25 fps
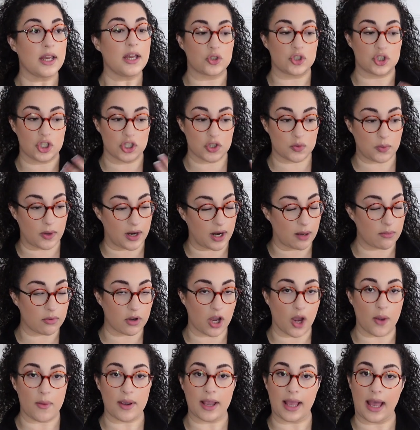Just when I'm
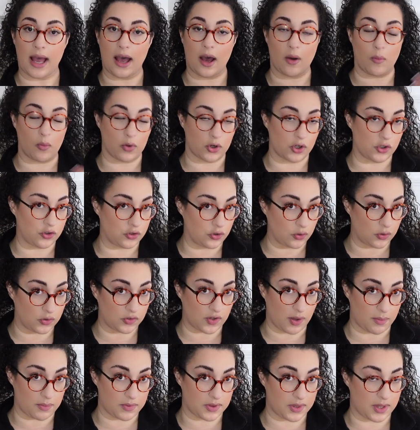going out, I wanna do
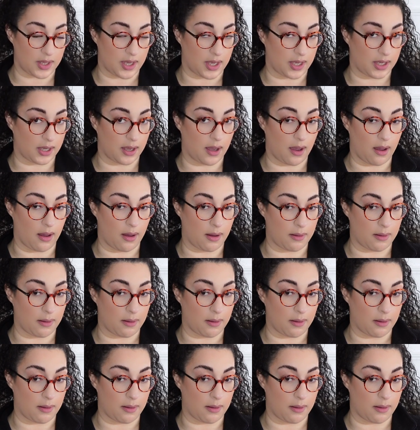something,